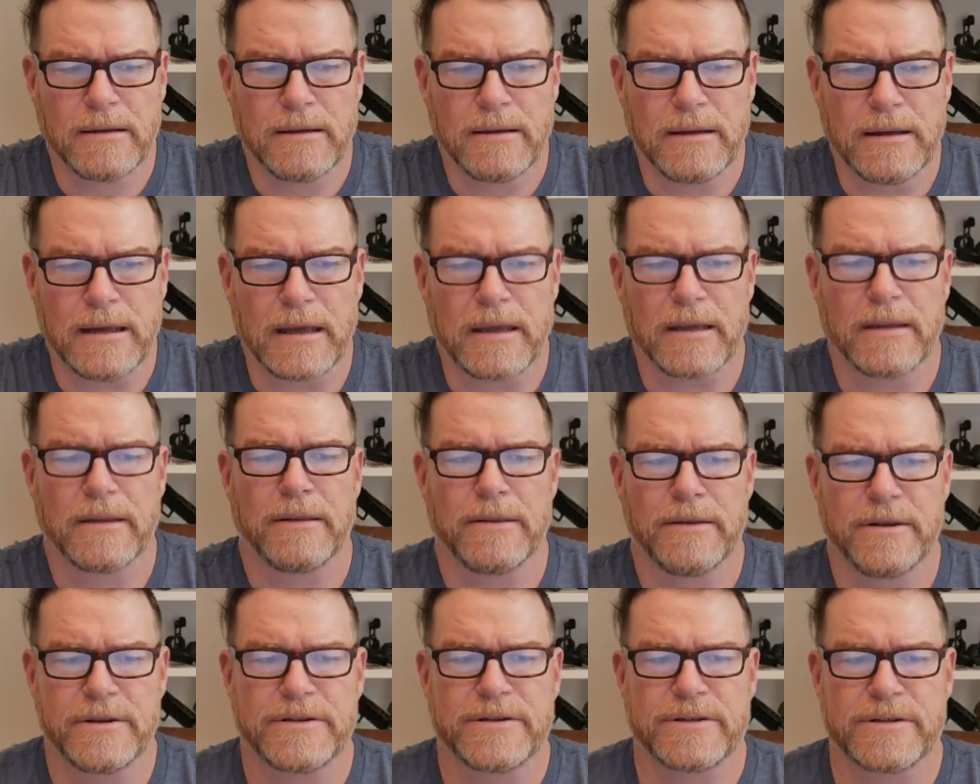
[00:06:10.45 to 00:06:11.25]
Yeah,
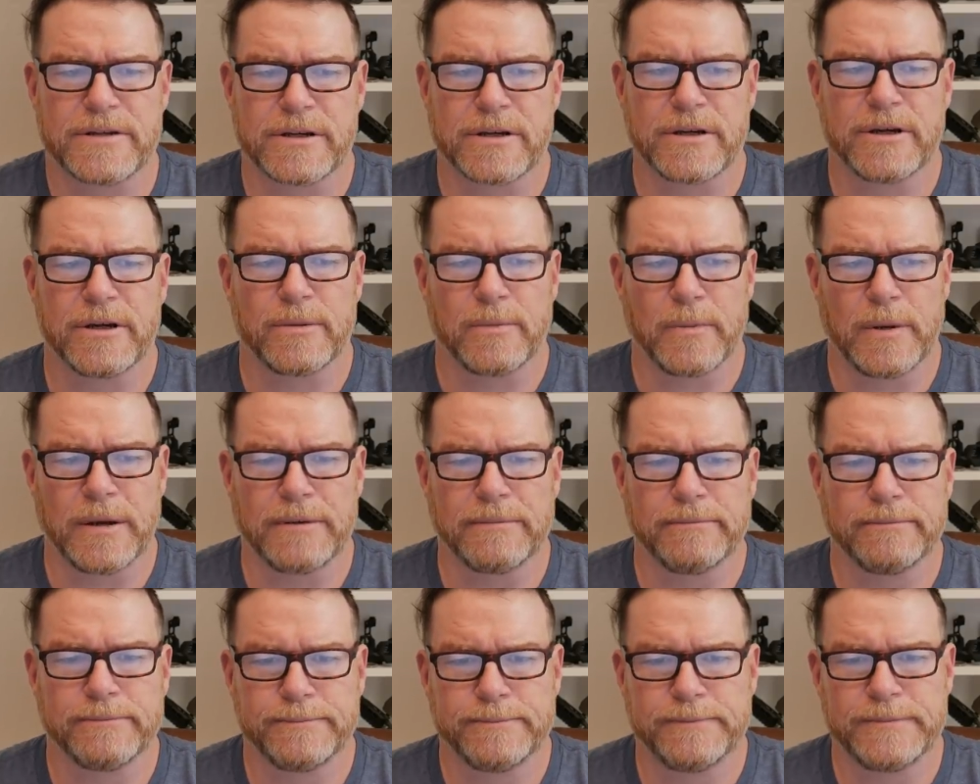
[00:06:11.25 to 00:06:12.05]
this is a good one.